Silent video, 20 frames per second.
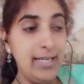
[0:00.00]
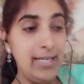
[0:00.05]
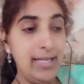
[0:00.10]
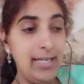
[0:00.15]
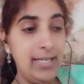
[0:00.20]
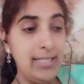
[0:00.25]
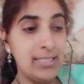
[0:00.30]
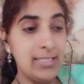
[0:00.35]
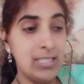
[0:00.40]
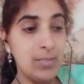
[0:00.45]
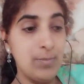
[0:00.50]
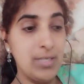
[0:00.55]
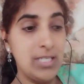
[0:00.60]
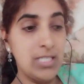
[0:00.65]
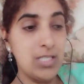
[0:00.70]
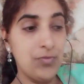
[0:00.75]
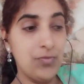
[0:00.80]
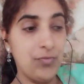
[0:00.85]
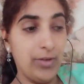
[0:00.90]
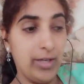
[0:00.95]
It's
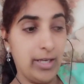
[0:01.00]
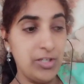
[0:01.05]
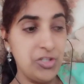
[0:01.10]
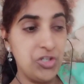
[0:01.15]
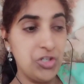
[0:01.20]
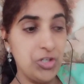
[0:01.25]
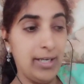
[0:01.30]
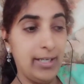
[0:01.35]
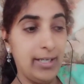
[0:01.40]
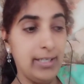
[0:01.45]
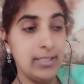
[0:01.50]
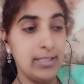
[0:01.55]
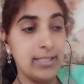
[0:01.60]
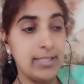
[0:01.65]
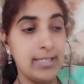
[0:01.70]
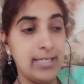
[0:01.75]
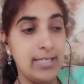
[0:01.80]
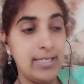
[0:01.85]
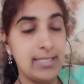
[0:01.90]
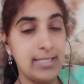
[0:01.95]
Miss Fairchild,
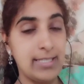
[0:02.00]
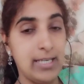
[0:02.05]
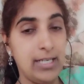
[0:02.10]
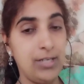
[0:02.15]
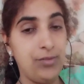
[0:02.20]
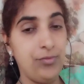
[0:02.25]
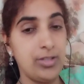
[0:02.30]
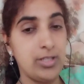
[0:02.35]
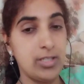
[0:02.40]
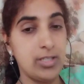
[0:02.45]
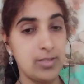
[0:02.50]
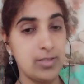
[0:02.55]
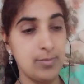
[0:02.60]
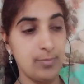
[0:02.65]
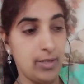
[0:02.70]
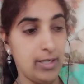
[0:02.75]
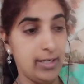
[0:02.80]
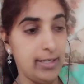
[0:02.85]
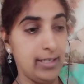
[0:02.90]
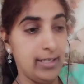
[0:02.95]
he said with a
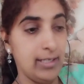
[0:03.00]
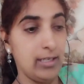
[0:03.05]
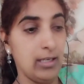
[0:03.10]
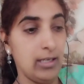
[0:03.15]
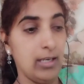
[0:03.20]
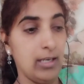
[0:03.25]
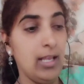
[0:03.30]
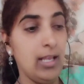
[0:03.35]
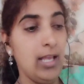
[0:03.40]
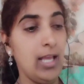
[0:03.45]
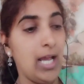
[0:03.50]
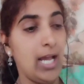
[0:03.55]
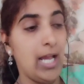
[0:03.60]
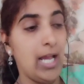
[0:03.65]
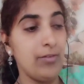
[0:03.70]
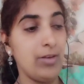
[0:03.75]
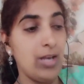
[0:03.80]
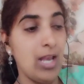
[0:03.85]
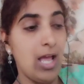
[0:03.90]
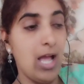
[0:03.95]
smile.
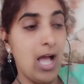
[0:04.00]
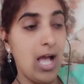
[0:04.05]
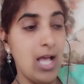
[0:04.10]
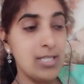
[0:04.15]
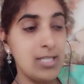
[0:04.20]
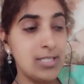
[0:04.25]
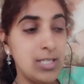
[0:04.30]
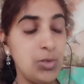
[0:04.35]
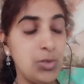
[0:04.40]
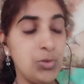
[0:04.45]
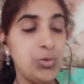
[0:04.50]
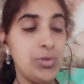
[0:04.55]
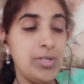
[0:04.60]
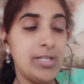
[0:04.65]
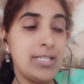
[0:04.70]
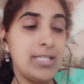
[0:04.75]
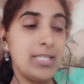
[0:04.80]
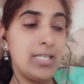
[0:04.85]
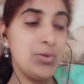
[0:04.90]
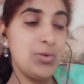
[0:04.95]
I will ask you to
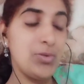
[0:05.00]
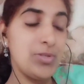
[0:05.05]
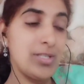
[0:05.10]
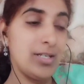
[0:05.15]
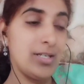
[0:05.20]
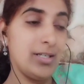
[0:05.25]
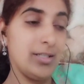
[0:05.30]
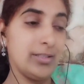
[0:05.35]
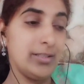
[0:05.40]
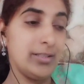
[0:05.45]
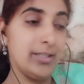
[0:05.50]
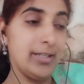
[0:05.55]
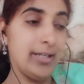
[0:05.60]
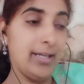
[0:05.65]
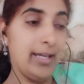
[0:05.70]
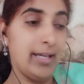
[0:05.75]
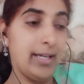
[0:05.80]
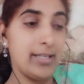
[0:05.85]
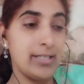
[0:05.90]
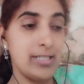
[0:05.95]
excuse the other
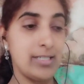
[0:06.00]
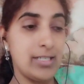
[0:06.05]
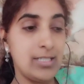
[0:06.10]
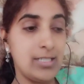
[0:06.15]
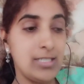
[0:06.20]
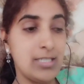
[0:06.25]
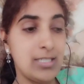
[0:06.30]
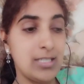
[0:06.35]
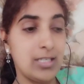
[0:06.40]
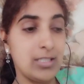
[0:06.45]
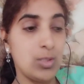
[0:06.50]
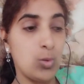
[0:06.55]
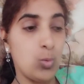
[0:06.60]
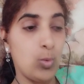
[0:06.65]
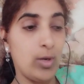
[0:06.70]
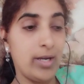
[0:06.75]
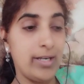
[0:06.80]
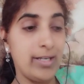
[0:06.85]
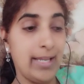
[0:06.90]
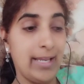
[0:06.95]
hand. It is
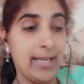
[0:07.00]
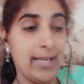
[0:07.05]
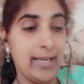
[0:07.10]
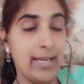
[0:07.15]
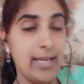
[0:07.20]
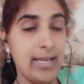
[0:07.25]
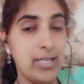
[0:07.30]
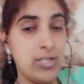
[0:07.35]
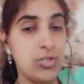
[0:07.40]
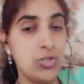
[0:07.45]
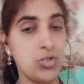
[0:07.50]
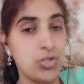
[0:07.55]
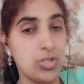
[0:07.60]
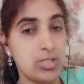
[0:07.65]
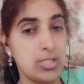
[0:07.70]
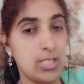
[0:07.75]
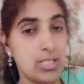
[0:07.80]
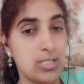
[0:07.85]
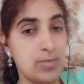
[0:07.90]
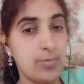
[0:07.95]
otherwise engaged
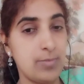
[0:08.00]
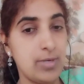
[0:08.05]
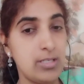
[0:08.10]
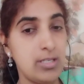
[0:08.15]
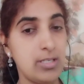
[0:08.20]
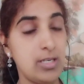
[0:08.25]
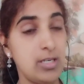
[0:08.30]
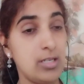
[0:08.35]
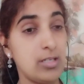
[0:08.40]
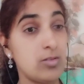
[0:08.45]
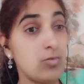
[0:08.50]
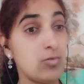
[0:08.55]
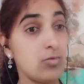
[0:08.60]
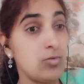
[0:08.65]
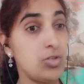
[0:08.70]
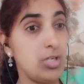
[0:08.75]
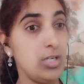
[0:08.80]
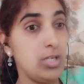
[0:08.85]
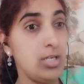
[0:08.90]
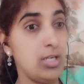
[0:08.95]
just as present. So
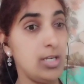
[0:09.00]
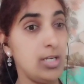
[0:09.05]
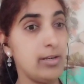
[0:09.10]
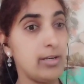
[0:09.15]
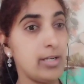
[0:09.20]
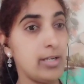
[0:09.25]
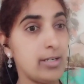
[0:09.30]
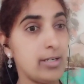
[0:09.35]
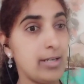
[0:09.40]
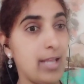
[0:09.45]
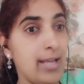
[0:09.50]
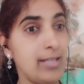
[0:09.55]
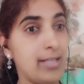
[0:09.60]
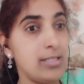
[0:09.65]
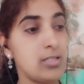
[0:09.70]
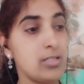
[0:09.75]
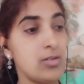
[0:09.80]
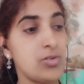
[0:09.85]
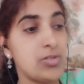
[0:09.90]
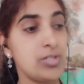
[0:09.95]
he
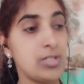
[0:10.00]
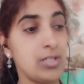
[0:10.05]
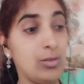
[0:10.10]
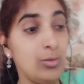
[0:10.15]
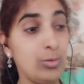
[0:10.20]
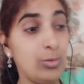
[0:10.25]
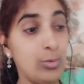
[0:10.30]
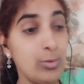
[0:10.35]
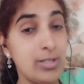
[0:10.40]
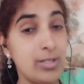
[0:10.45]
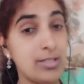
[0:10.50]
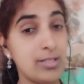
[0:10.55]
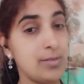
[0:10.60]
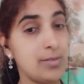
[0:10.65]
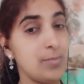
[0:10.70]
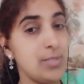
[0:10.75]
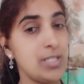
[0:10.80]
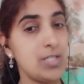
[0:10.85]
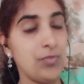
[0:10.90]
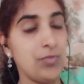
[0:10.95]
recognized her. Like, oh, is it
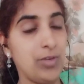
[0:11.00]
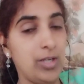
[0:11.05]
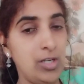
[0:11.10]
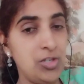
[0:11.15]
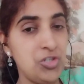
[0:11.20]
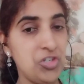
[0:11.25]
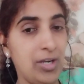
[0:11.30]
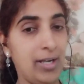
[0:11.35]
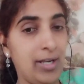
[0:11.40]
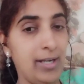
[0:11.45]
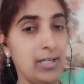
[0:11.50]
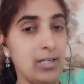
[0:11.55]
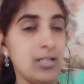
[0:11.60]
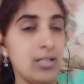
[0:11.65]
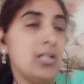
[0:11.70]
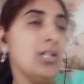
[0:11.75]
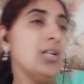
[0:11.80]
Miss Fairchild?